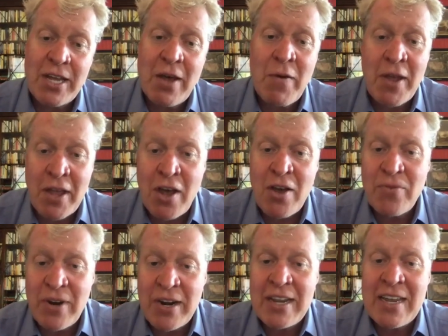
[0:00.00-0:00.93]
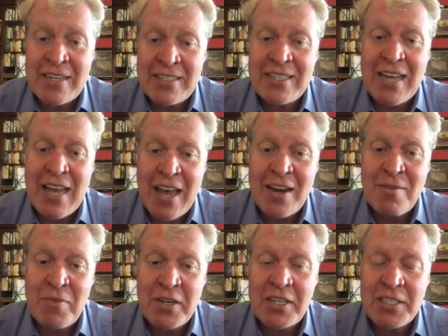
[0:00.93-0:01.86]
going over it yet again
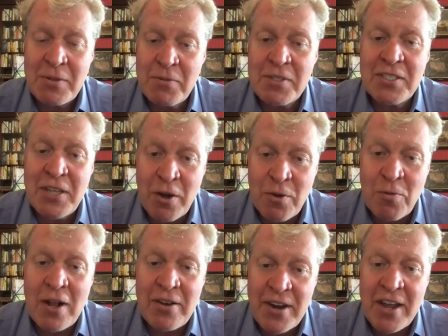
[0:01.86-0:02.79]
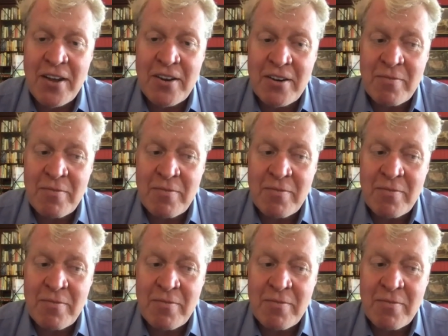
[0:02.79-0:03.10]
because it was so well known.